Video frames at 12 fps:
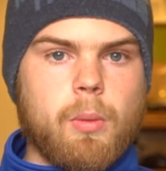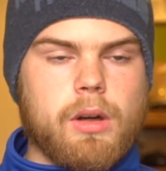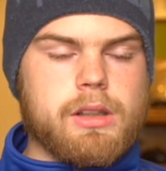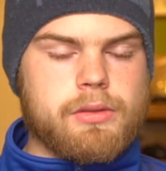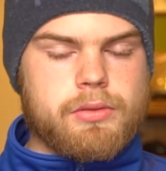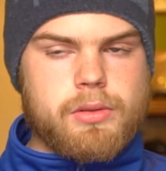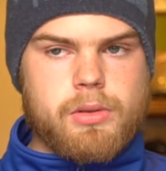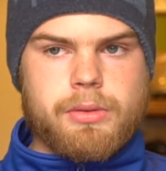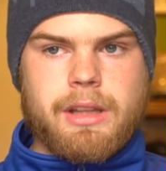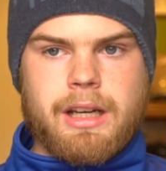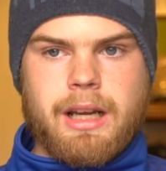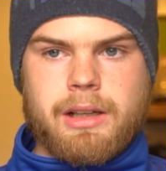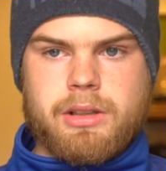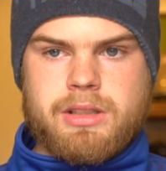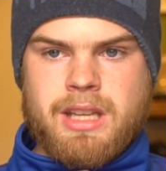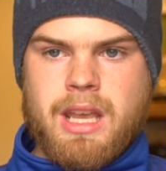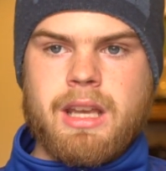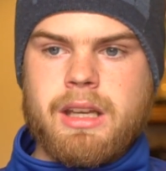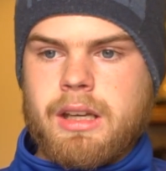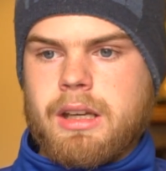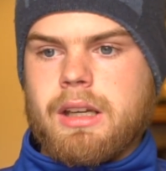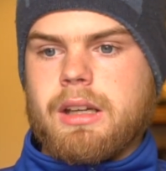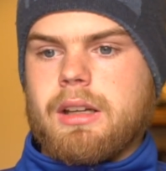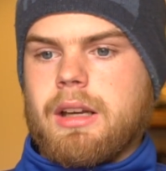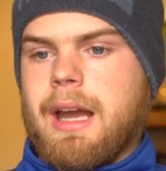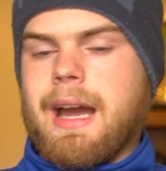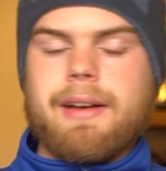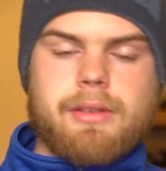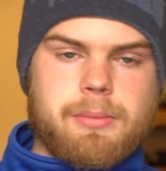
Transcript: I wanted food that I could take, have